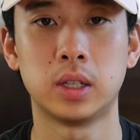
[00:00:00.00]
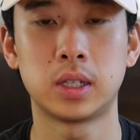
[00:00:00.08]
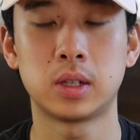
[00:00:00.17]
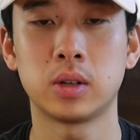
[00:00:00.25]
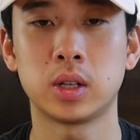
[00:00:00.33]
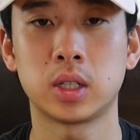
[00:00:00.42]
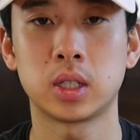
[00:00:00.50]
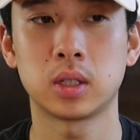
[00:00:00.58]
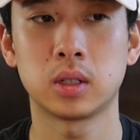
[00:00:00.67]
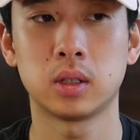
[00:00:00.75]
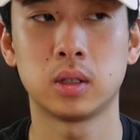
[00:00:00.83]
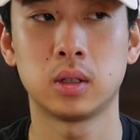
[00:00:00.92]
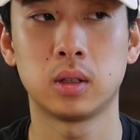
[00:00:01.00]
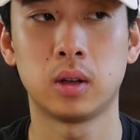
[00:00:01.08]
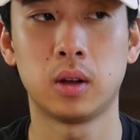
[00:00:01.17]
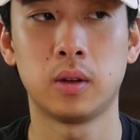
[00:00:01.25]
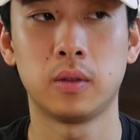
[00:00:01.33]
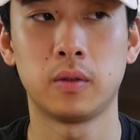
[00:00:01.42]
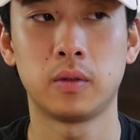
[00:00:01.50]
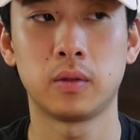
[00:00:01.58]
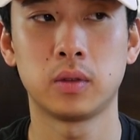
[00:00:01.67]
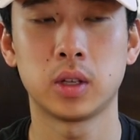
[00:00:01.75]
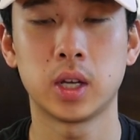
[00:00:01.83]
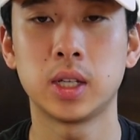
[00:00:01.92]
student of
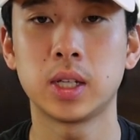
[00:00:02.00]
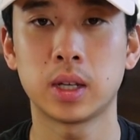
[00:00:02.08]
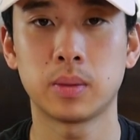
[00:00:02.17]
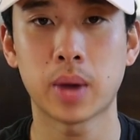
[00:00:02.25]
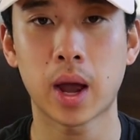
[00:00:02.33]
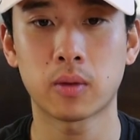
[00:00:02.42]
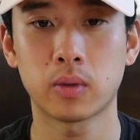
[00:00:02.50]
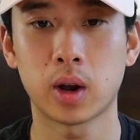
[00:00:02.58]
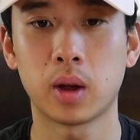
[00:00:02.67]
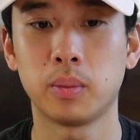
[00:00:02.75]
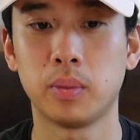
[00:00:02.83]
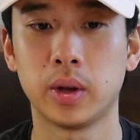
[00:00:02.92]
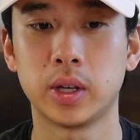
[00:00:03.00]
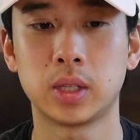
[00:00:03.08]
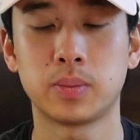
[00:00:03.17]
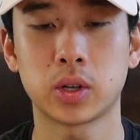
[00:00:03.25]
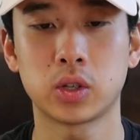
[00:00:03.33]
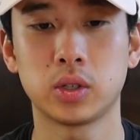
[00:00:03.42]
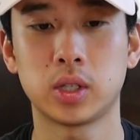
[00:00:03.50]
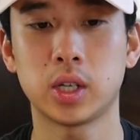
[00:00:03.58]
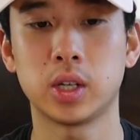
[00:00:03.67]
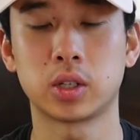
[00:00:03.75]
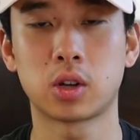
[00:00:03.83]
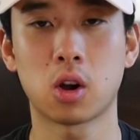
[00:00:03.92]
Indian background, but his
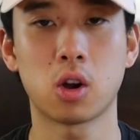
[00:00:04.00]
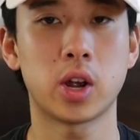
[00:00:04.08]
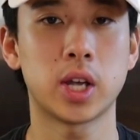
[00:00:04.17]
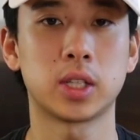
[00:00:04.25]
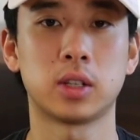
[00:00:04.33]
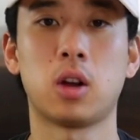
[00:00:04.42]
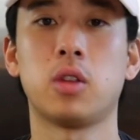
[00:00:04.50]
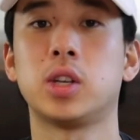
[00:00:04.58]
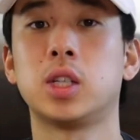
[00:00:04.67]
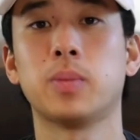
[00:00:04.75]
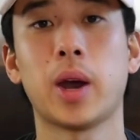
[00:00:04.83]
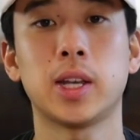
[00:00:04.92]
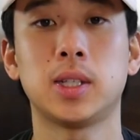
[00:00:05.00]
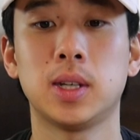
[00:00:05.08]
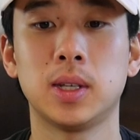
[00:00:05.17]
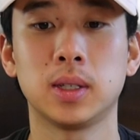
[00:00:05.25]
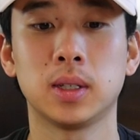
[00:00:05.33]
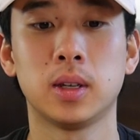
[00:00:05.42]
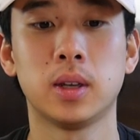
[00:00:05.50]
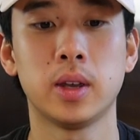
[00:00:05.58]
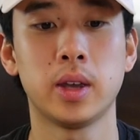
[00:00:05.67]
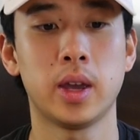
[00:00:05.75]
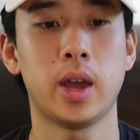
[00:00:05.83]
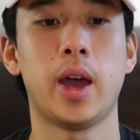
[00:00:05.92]
specialty is curries and all these spices.
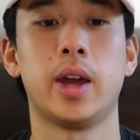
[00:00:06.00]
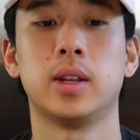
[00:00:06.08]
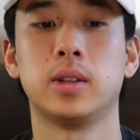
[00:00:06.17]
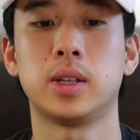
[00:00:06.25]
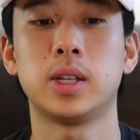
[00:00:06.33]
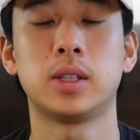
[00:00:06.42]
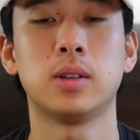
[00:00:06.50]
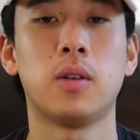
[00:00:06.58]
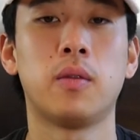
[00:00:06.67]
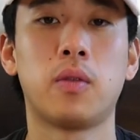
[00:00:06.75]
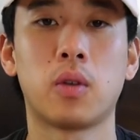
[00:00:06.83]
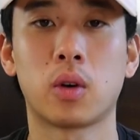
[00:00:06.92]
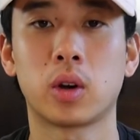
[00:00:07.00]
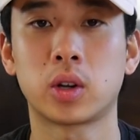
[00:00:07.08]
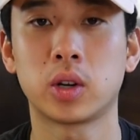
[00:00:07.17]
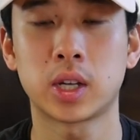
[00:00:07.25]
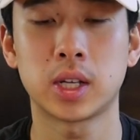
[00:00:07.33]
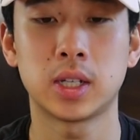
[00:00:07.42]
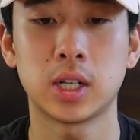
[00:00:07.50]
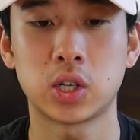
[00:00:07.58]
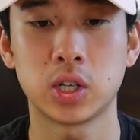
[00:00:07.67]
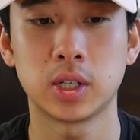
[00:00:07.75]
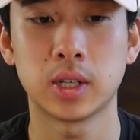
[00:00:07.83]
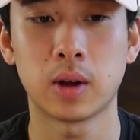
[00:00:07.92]
And he's known for cooking
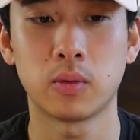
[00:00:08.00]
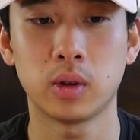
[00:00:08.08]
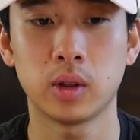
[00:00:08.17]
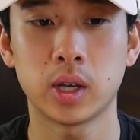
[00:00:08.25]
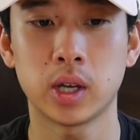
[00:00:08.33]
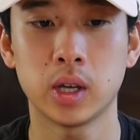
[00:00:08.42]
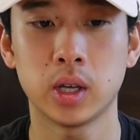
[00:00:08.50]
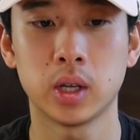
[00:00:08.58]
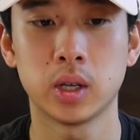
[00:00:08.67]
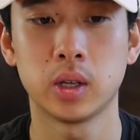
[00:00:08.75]
dishes that really